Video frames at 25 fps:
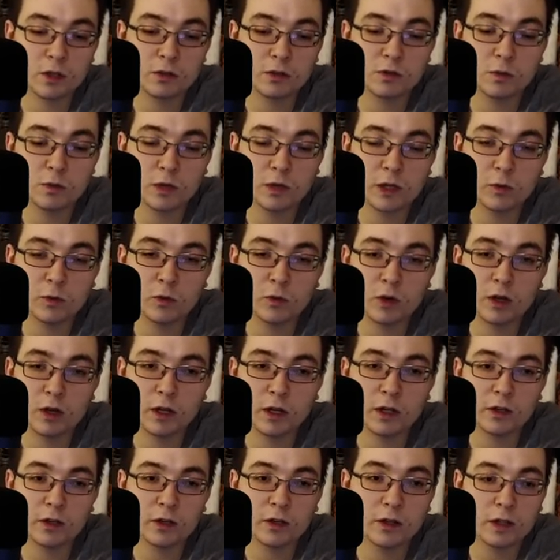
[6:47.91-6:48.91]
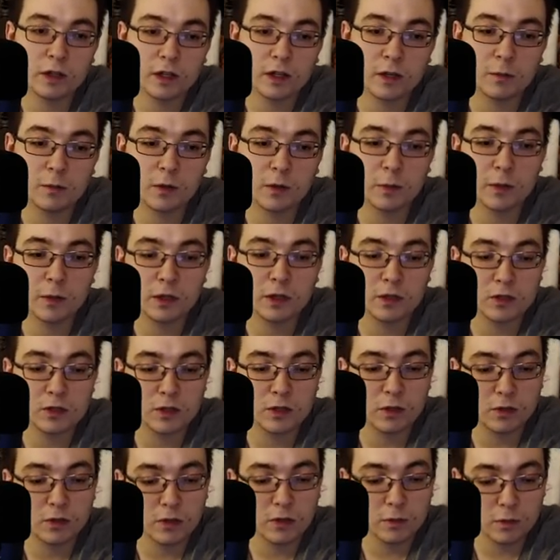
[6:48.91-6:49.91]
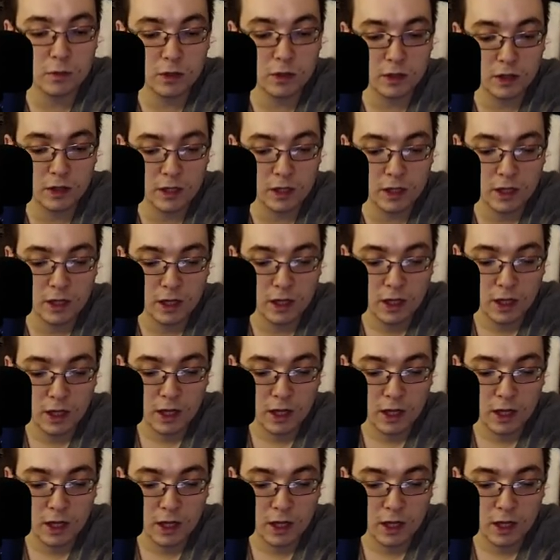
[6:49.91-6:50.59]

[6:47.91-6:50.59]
21 or the MLB The Show community